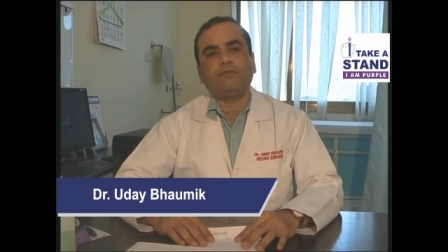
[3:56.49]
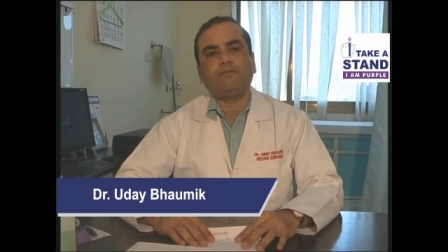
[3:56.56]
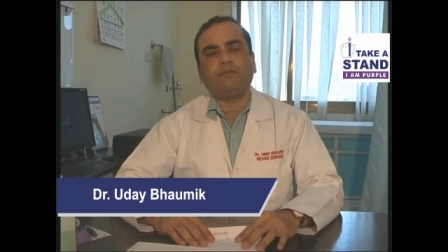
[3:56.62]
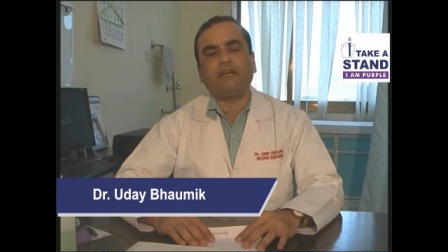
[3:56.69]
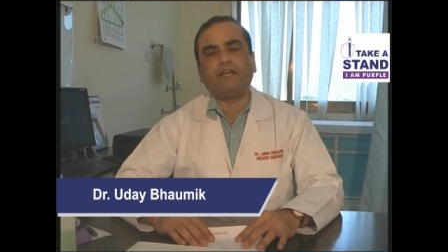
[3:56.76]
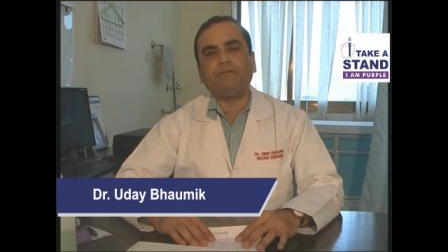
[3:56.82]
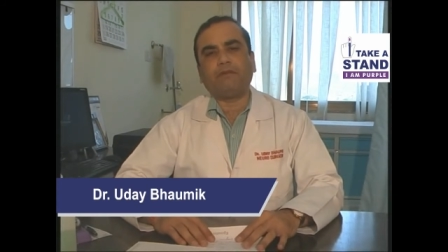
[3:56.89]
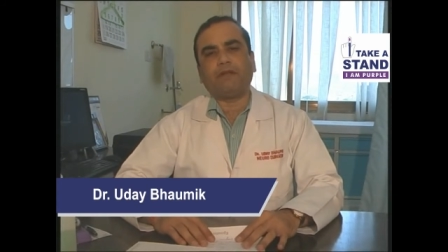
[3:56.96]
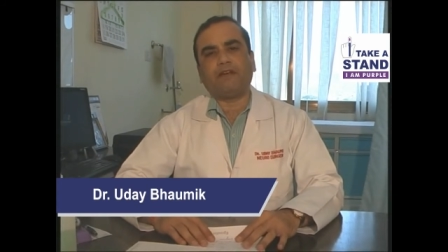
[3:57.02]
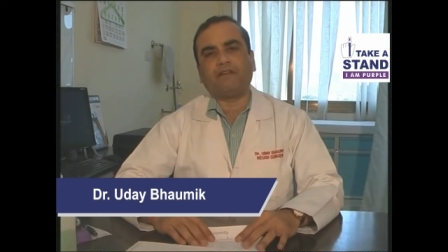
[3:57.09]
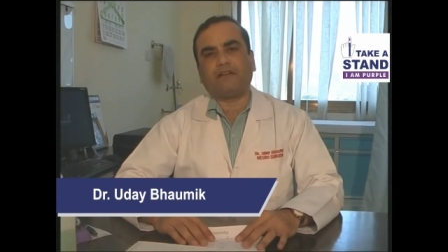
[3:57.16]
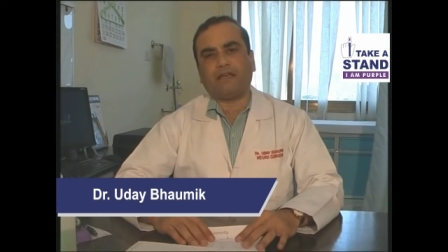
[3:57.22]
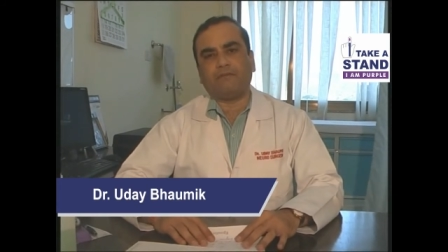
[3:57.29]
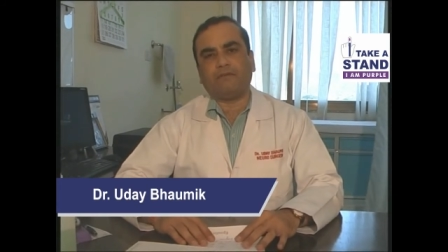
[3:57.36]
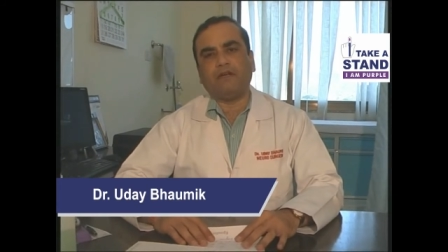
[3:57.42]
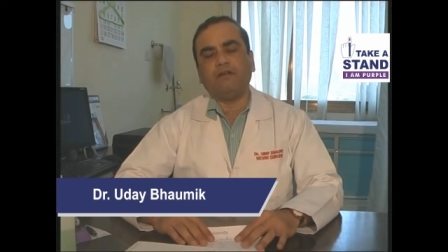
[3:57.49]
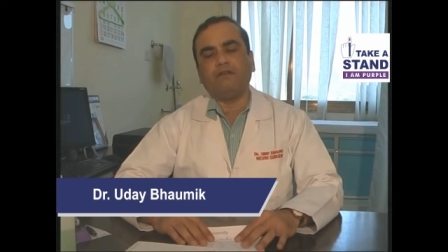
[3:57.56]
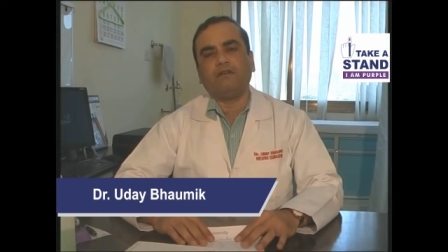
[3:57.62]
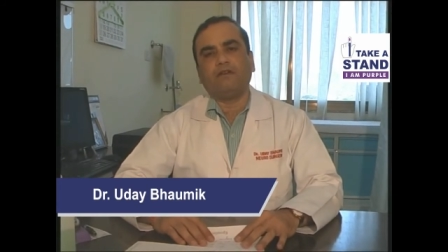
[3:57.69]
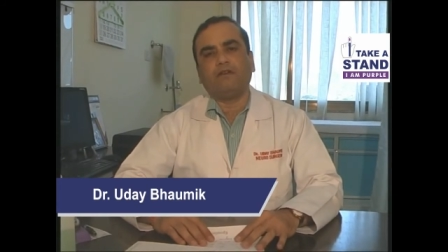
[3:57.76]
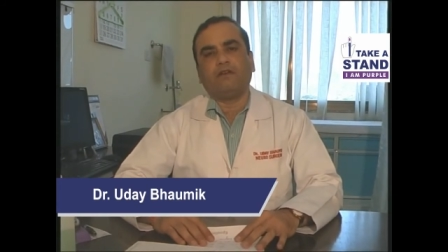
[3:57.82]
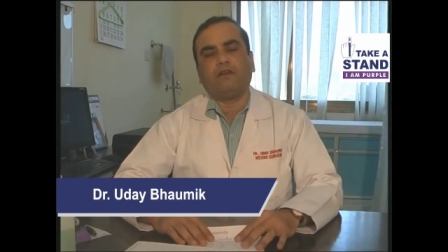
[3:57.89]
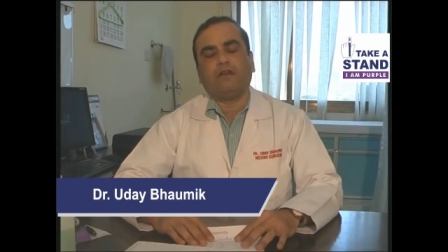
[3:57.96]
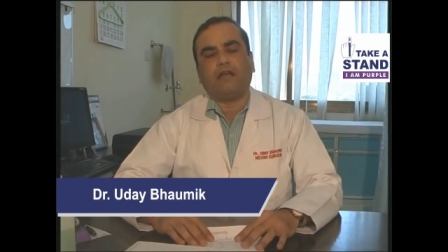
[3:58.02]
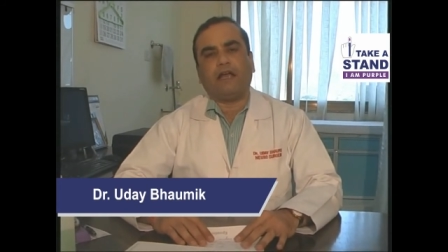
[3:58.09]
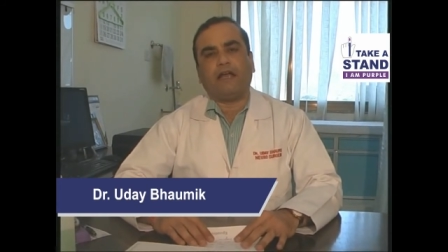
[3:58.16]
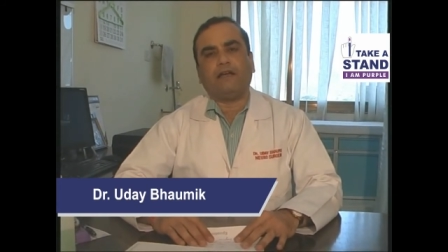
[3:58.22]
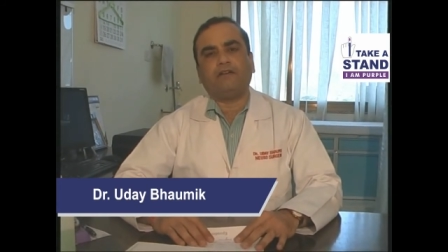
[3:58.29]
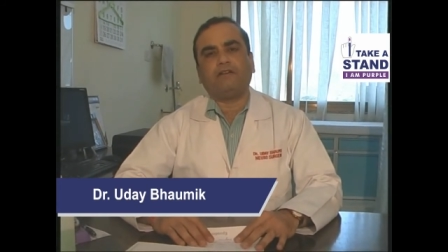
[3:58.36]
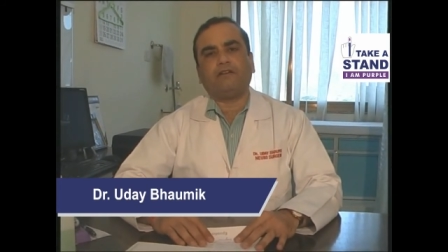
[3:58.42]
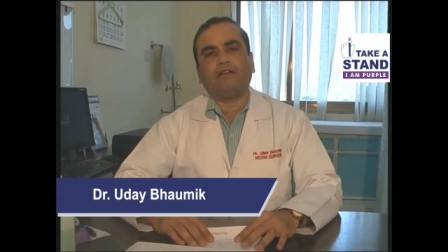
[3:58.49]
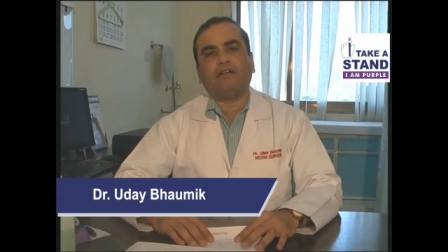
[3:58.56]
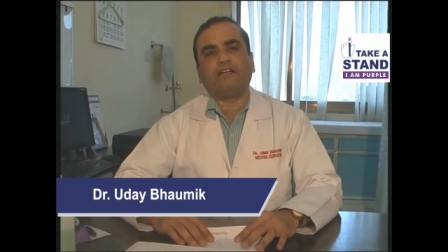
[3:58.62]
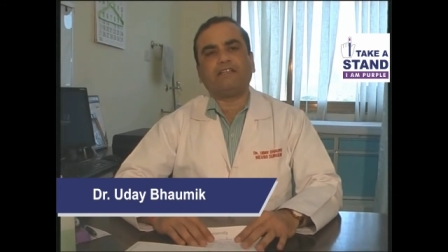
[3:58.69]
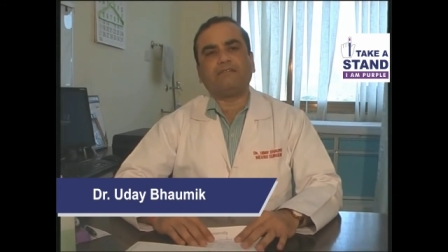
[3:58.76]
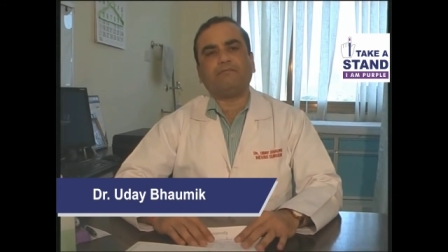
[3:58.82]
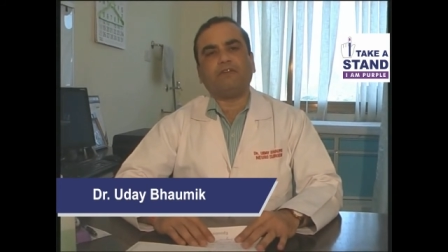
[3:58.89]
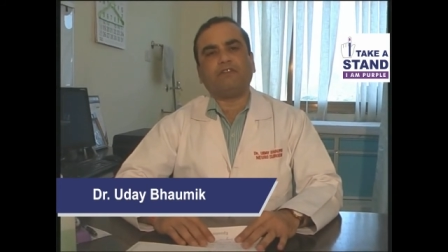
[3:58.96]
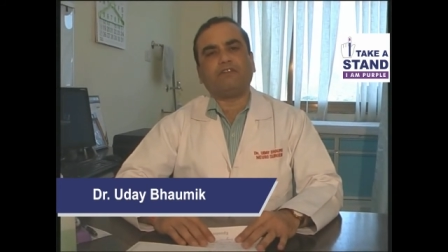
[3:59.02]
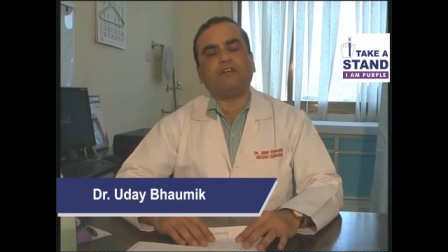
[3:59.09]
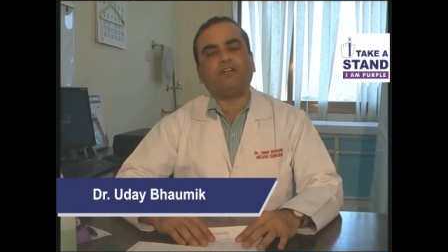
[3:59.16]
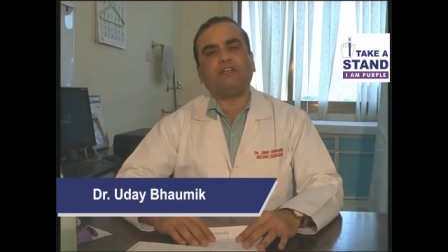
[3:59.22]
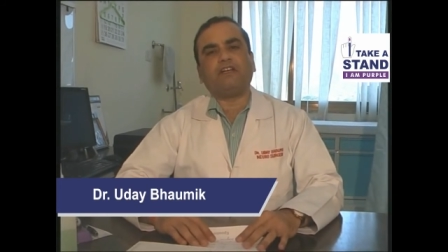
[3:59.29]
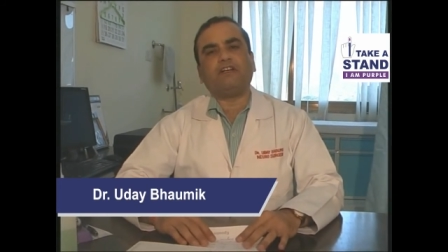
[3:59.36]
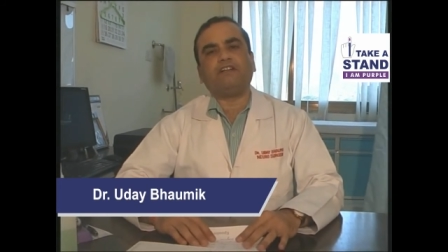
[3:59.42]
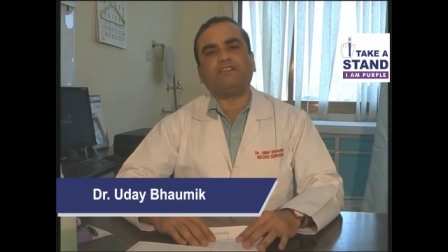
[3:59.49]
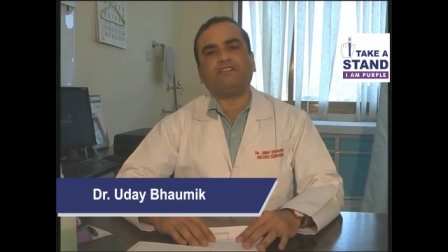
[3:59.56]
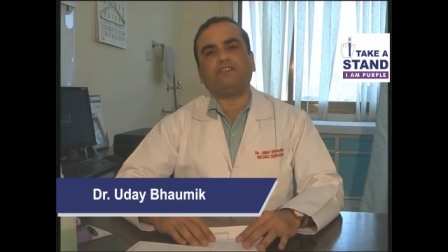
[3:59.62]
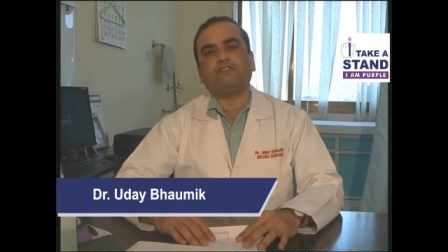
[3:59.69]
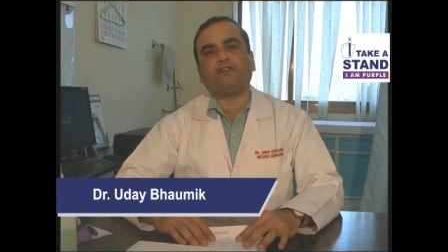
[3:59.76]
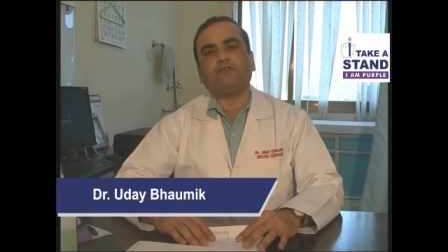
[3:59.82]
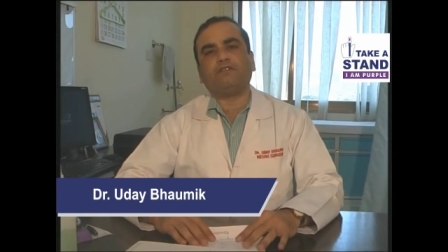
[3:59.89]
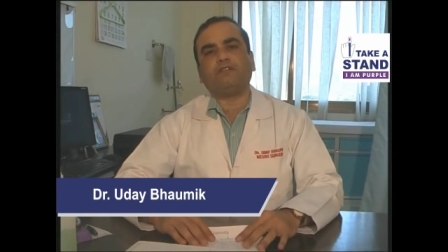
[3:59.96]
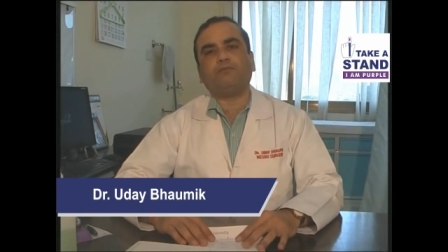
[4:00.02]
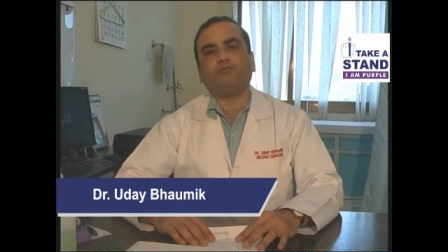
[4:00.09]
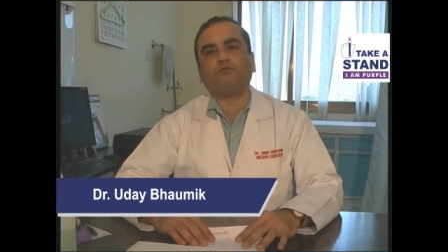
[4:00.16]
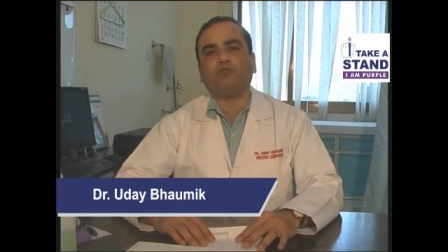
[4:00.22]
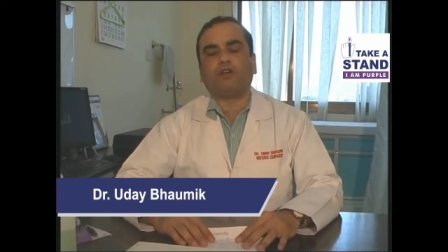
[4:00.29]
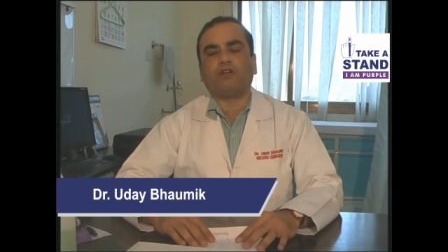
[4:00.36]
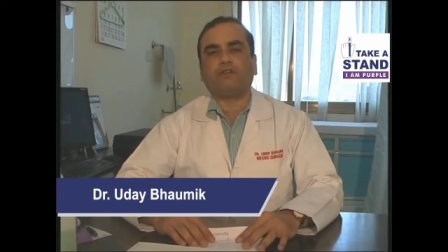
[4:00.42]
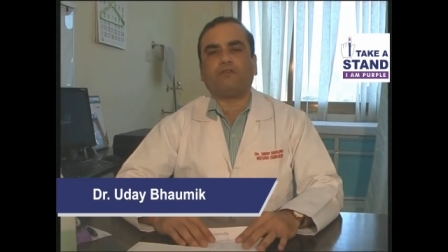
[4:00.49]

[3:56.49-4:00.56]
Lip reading: brain parenchyma, and it is majority a disease of the poor